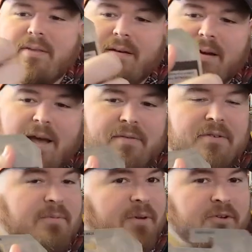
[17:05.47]
I haven't
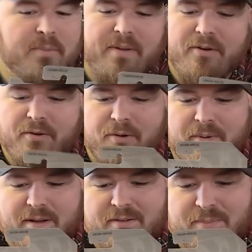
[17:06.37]
seen really too many of the newer
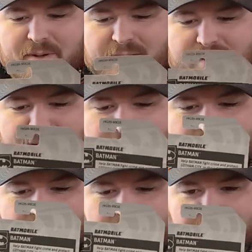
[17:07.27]
ones, but
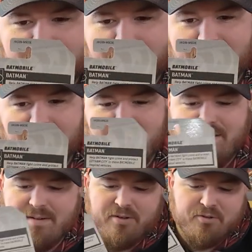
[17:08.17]
I
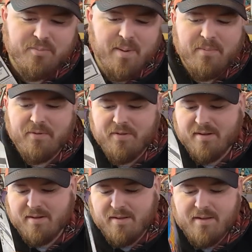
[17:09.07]
just remember
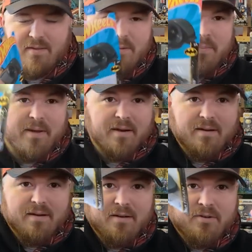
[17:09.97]
the big
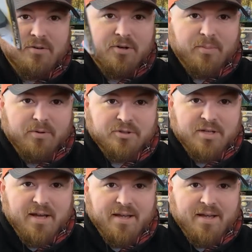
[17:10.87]
turbojet